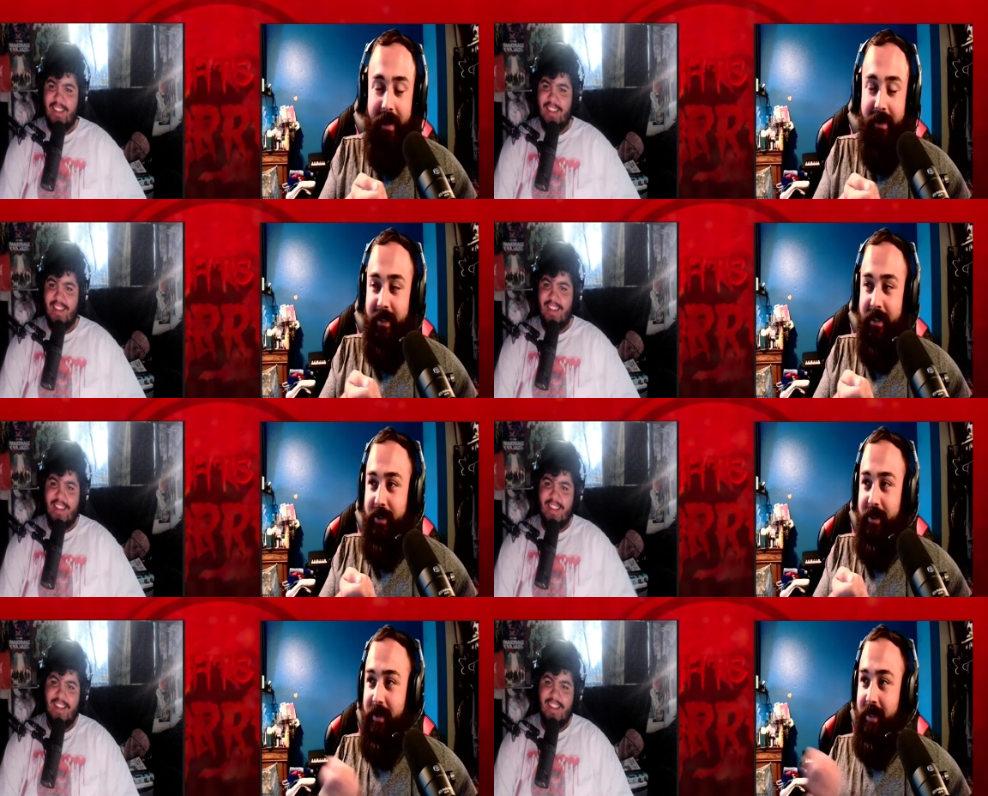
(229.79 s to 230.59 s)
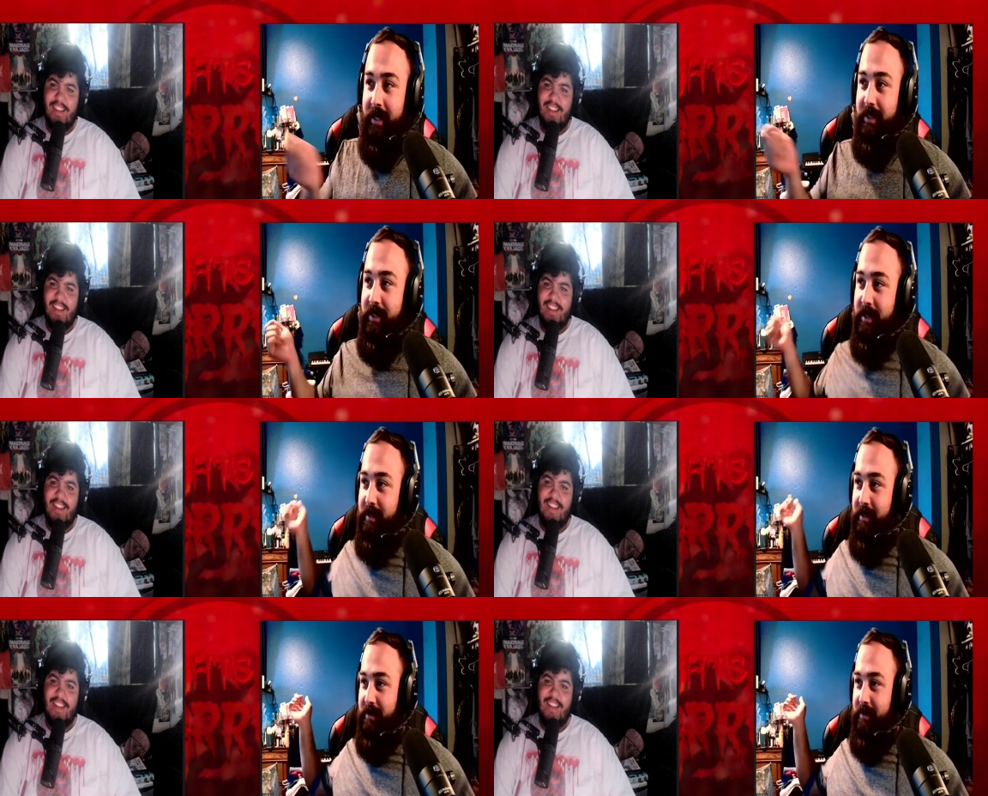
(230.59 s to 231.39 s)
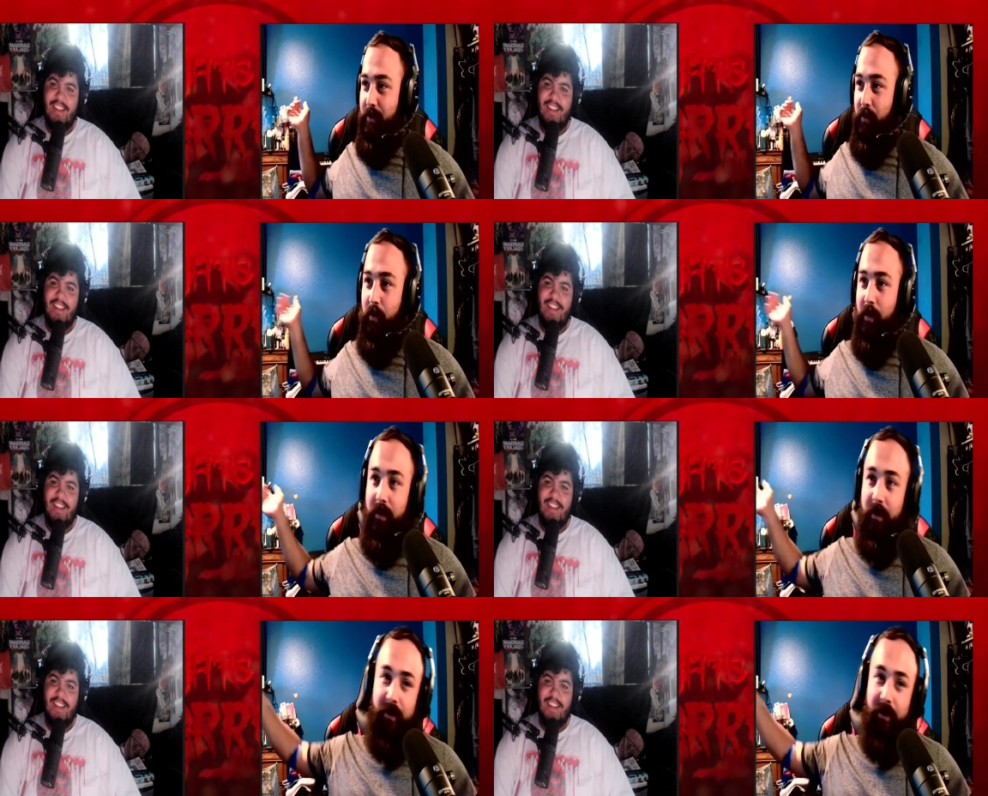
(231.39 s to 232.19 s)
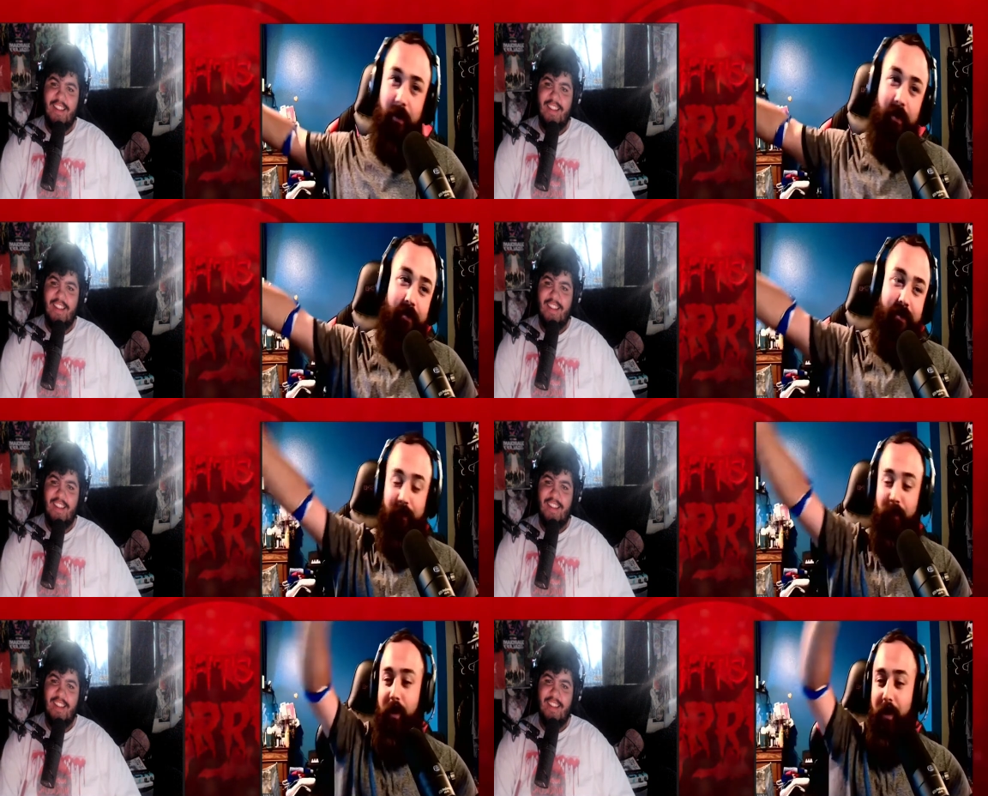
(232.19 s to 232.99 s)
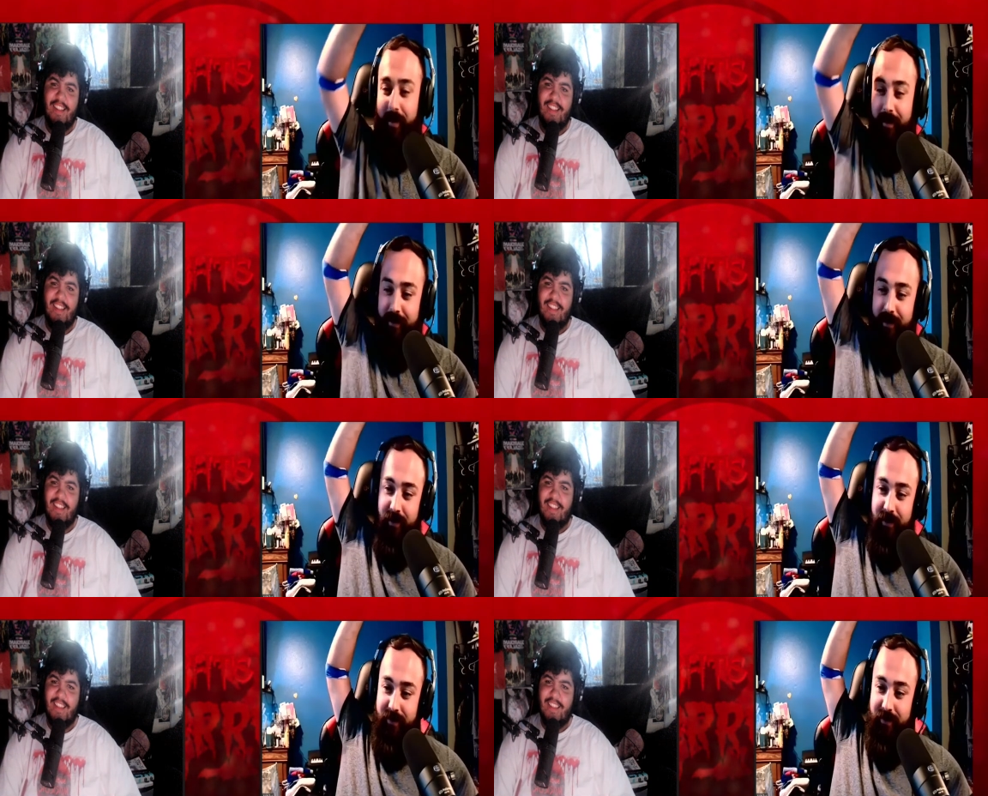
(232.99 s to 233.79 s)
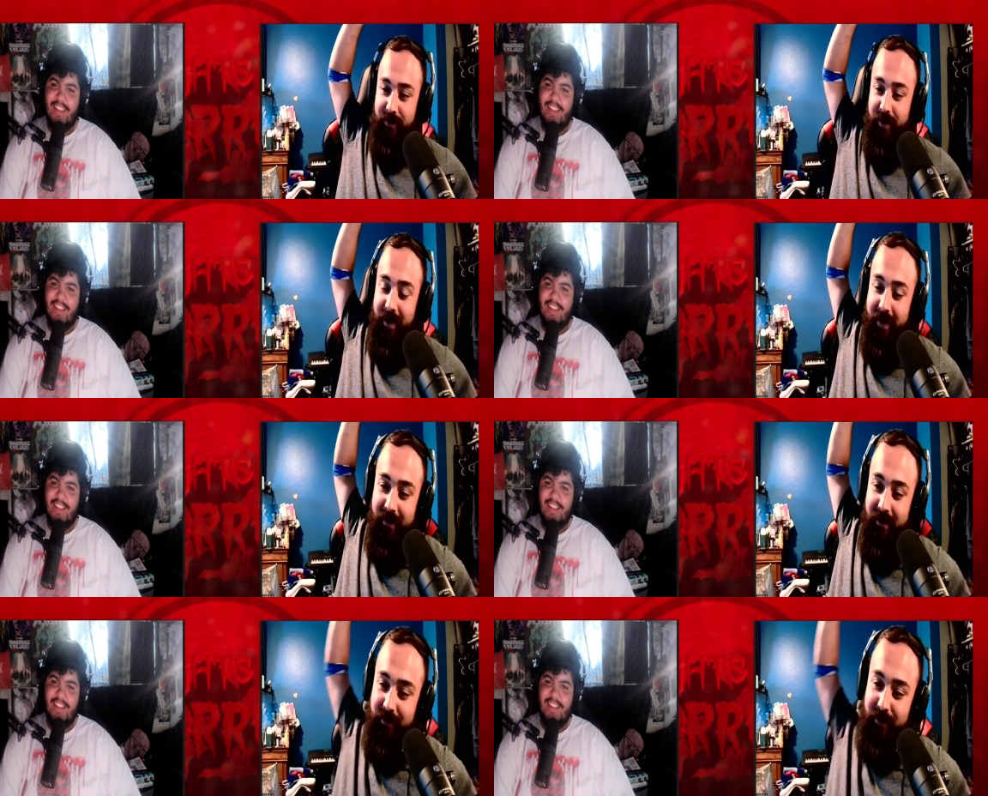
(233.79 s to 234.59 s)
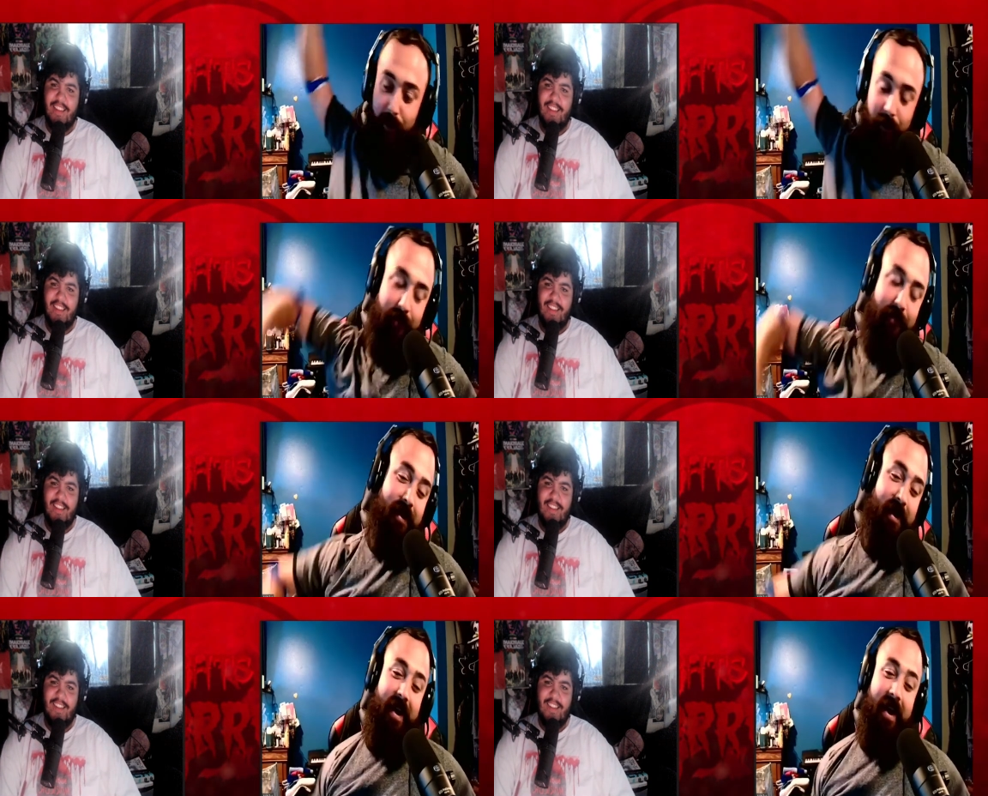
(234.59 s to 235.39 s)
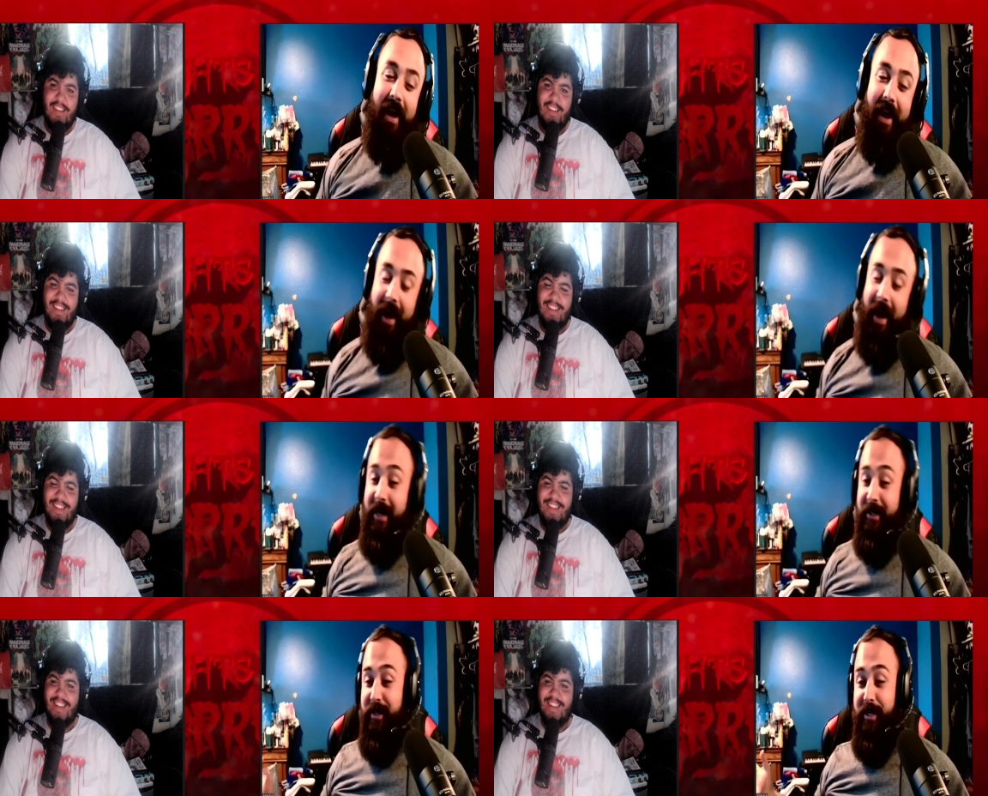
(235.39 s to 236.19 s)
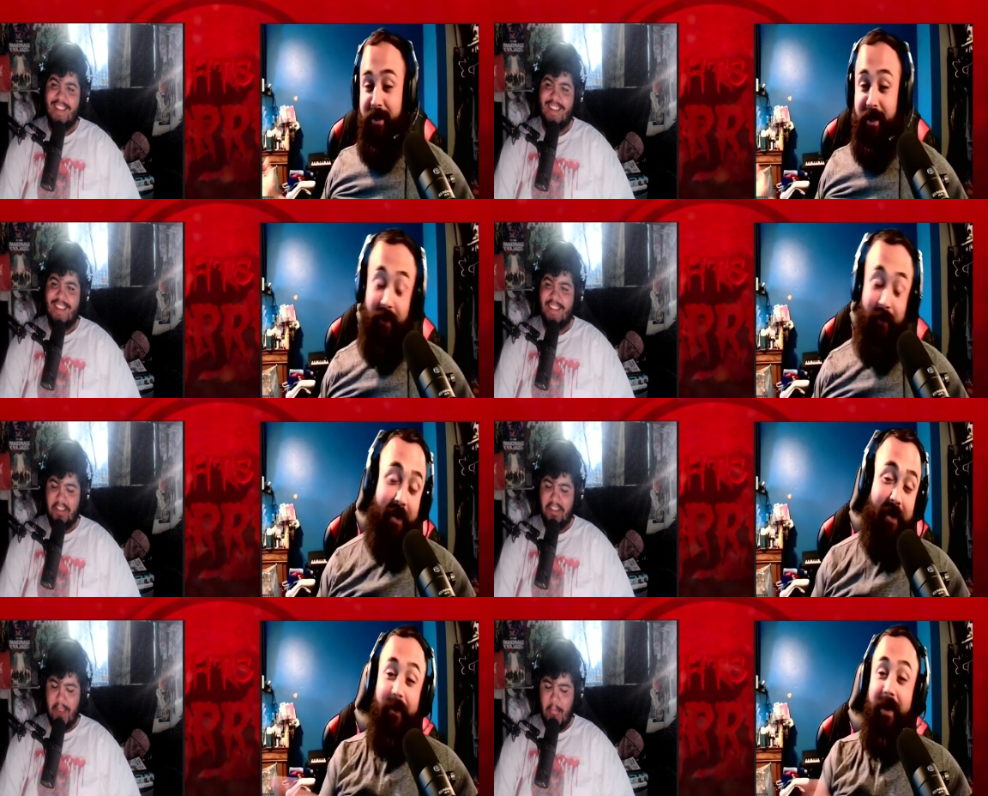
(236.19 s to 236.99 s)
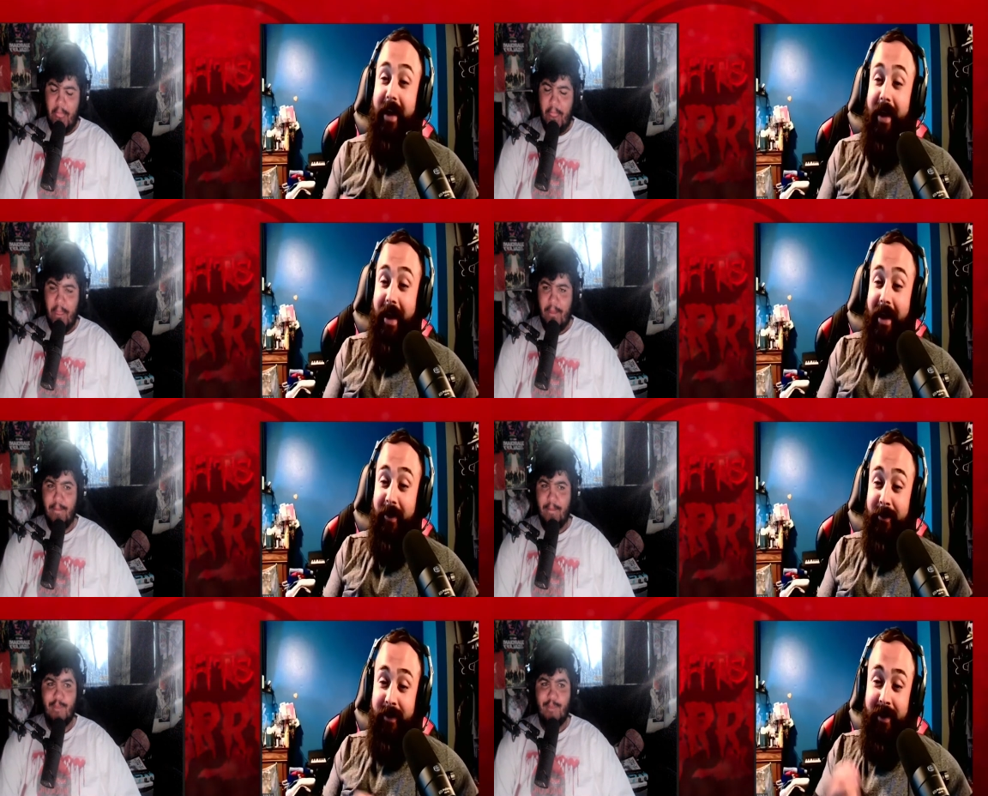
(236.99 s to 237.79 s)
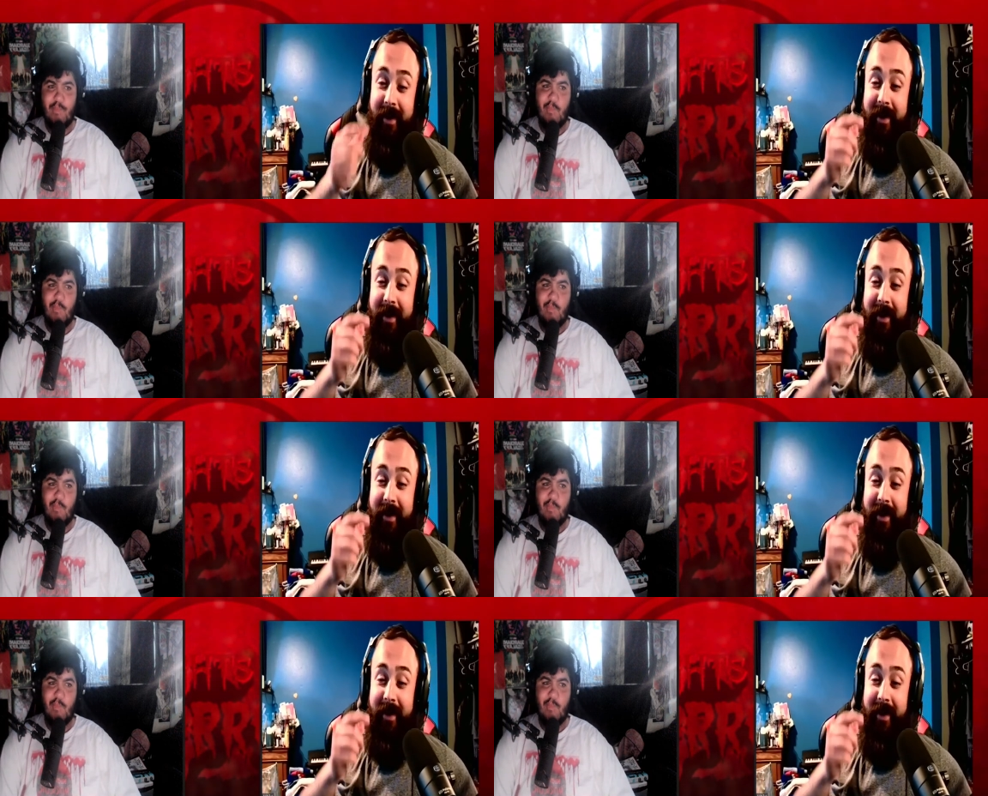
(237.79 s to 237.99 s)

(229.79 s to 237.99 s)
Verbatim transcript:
Speaker 1: As I turn, it's just wall to wall to wall of just straight dolls. I tried turning around and running out.